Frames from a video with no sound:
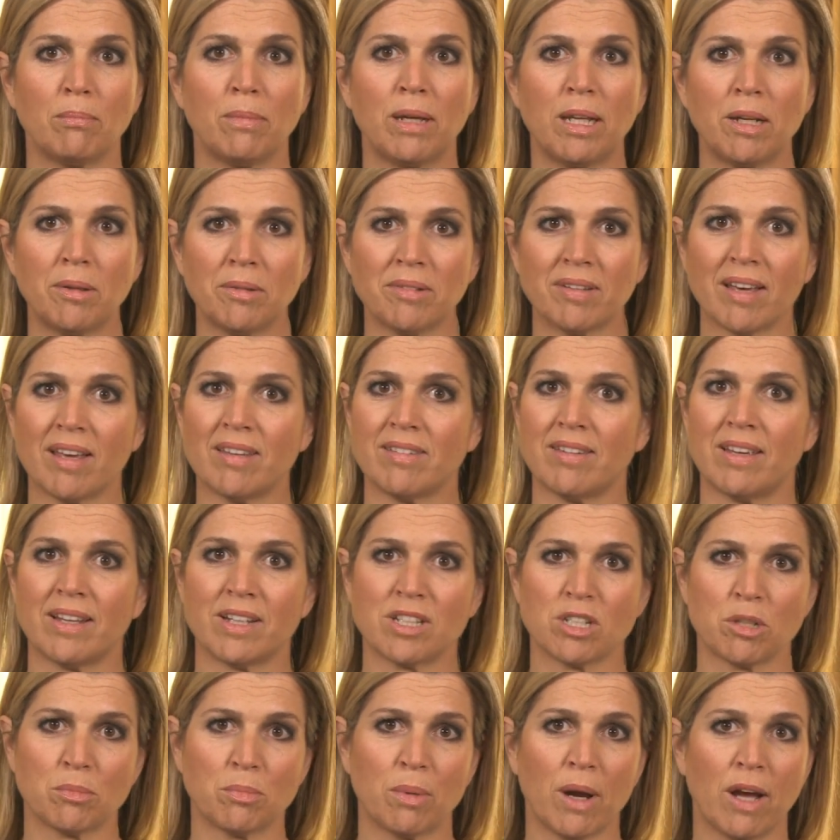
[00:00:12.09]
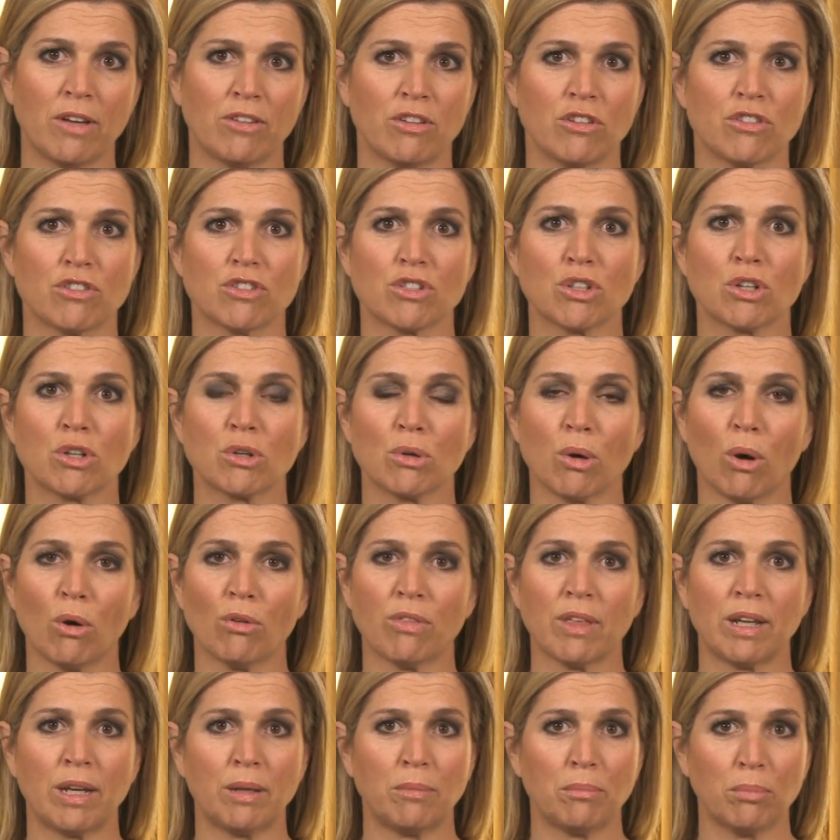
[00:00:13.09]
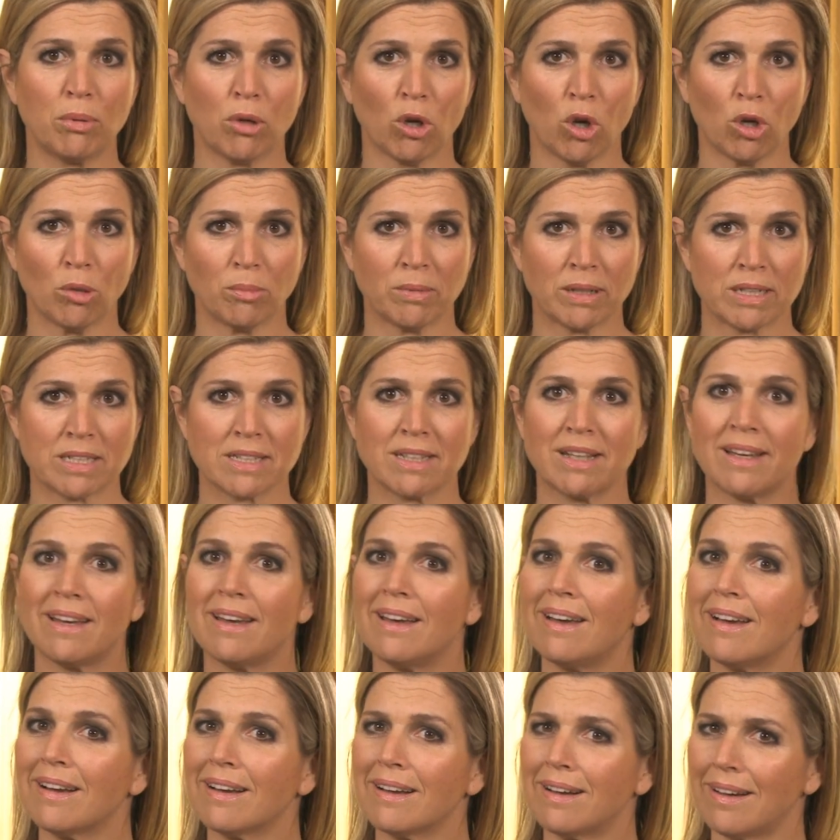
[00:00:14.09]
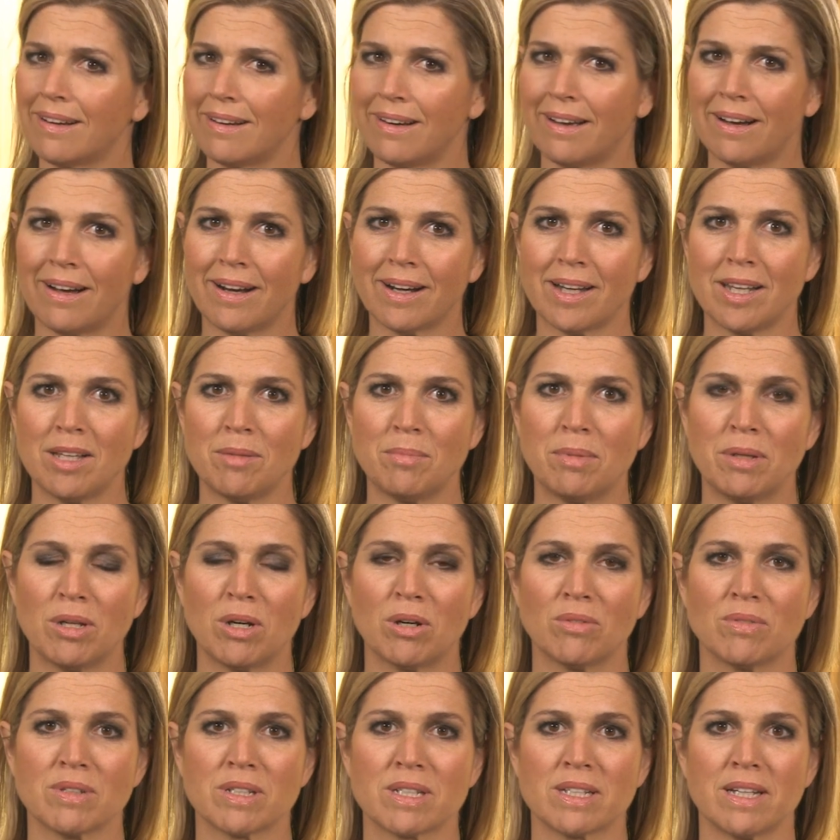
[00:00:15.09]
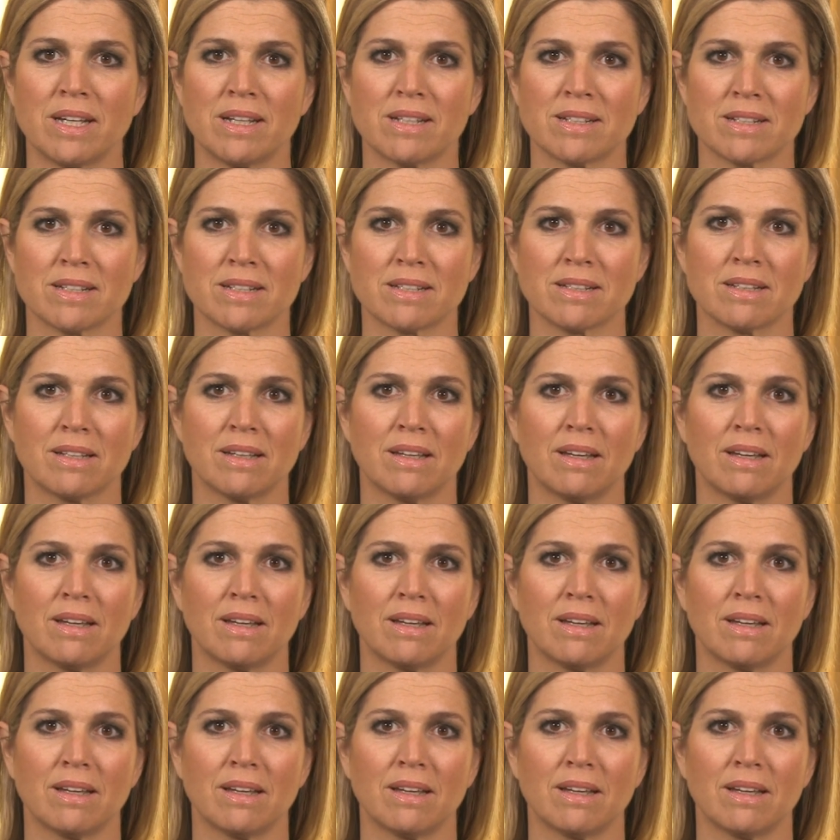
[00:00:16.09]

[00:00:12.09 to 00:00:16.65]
medium-sized enterprises to growth and employment can hardly be overstated.